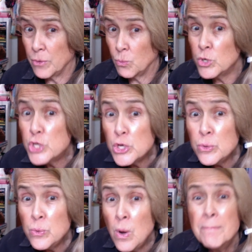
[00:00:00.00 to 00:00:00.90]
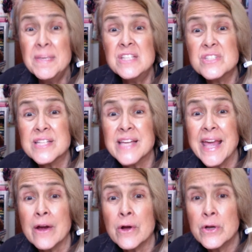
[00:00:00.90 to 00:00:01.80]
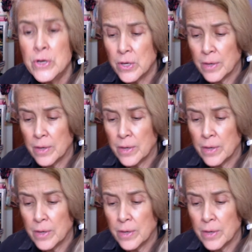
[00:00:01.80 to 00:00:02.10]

Would you be scared?